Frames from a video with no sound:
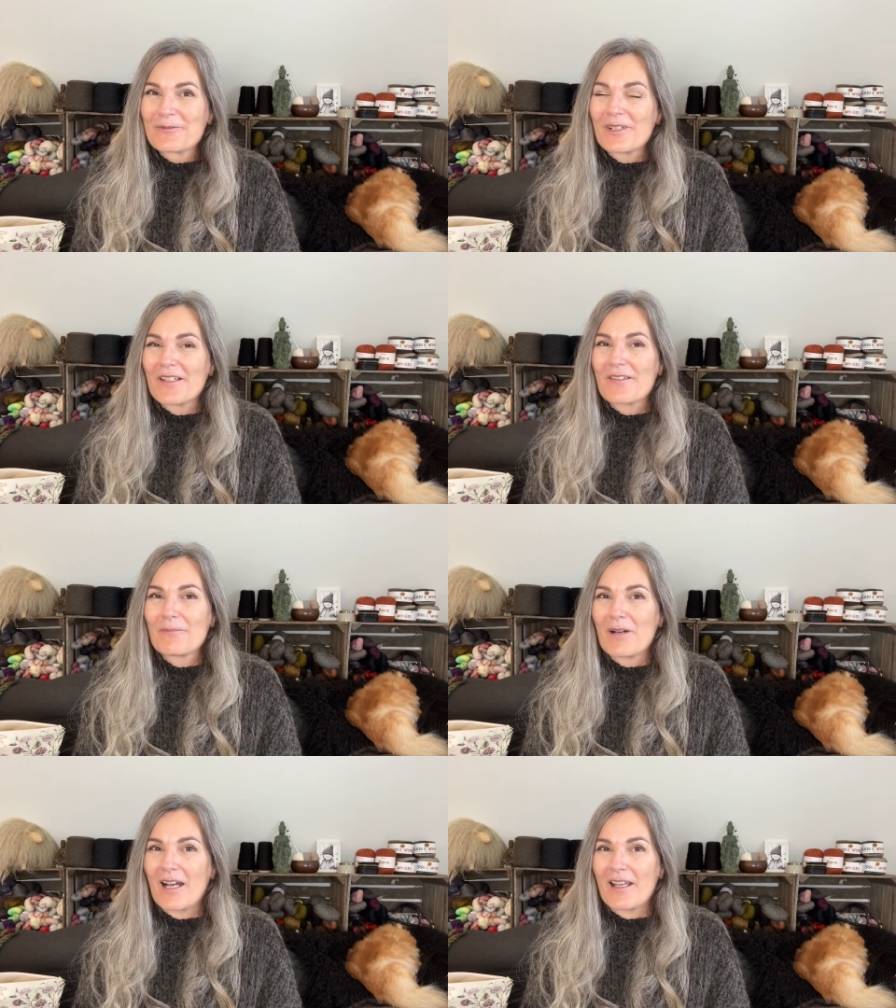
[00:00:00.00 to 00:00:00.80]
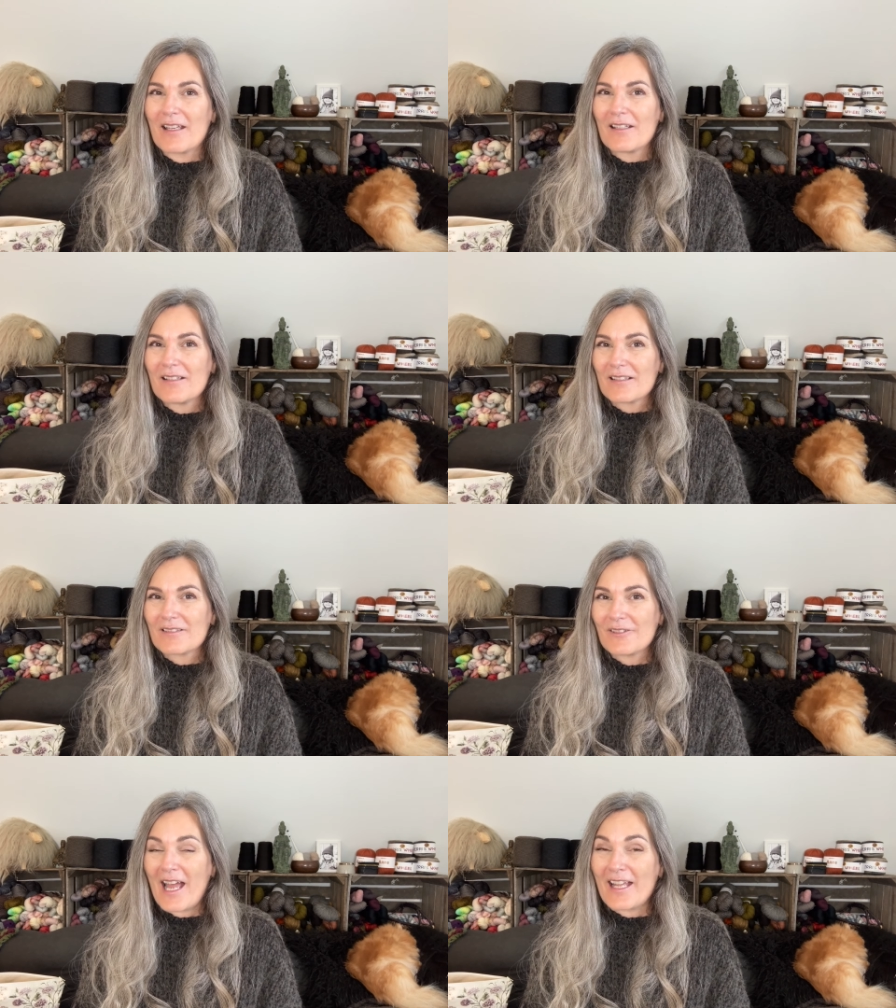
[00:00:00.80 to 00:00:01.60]
with my
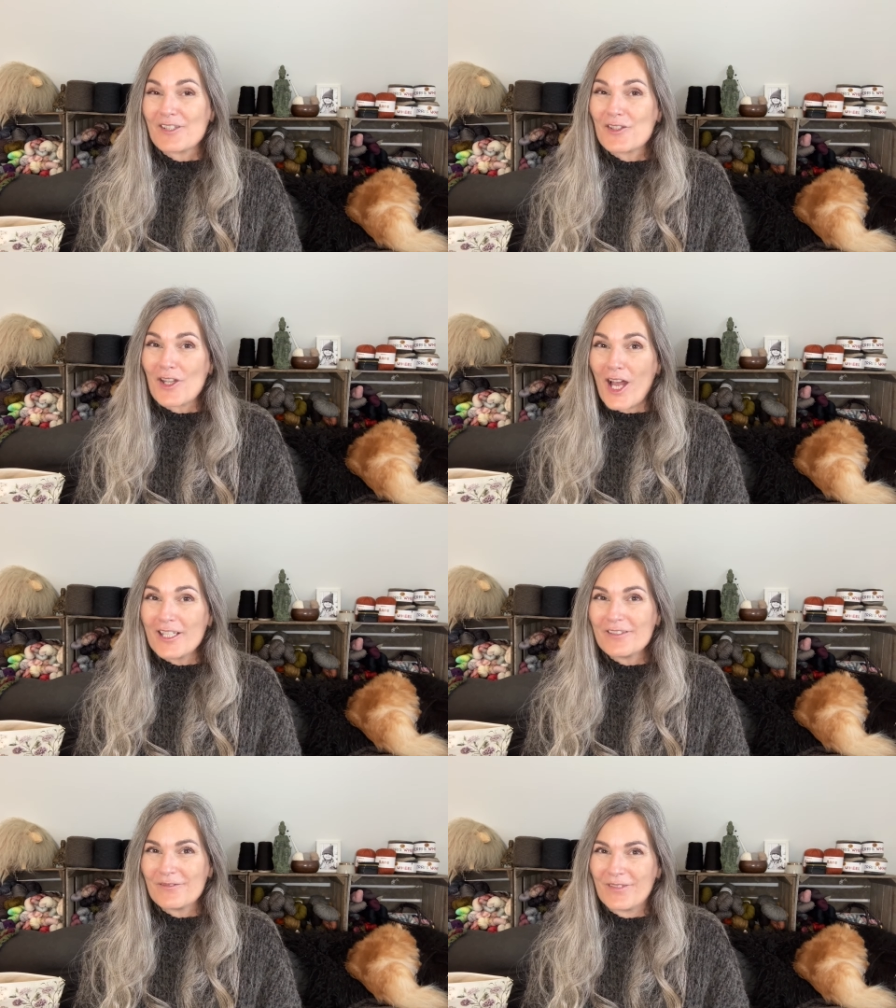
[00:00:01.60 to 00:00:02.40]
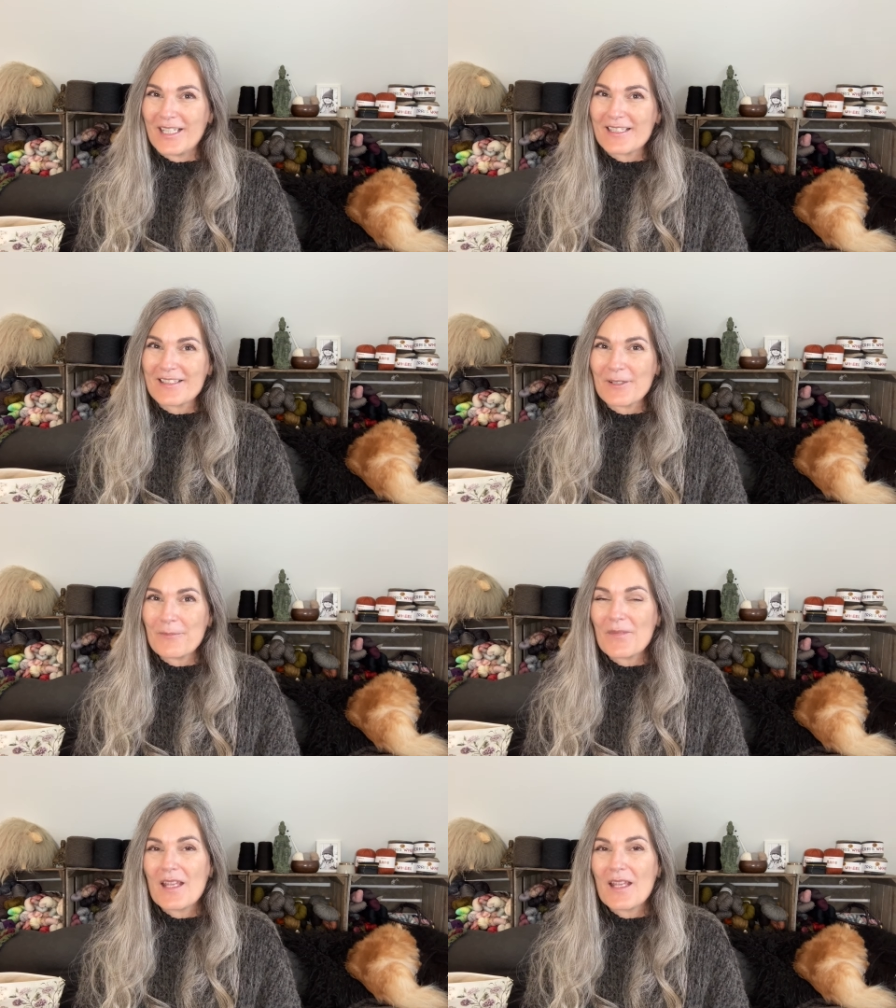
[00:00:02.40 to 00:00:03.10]
grandson, Victor.